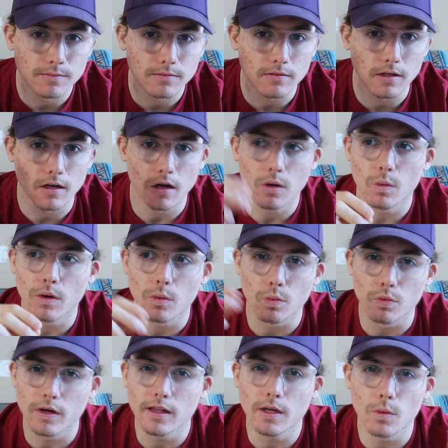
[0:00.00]
What
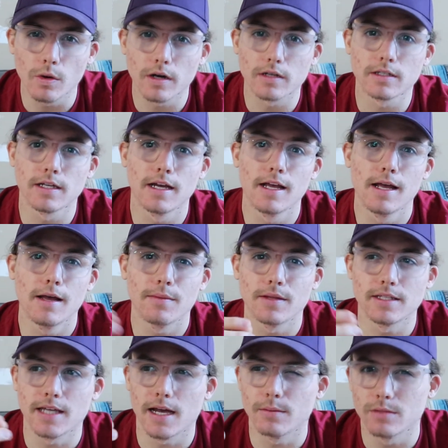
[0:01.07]
really worked the
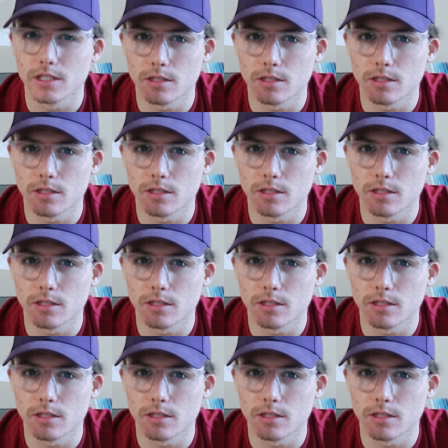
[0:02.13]
time was